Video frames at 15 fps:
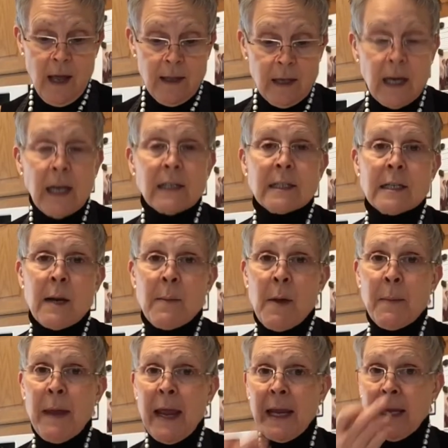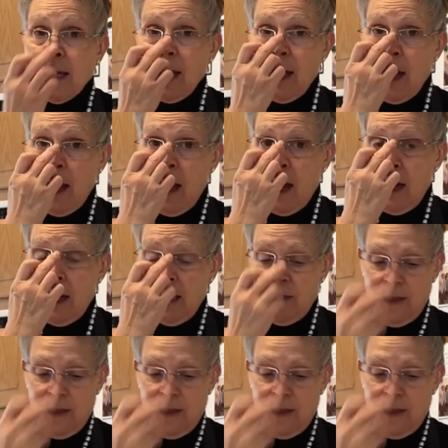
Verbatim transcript: The next time I make it, I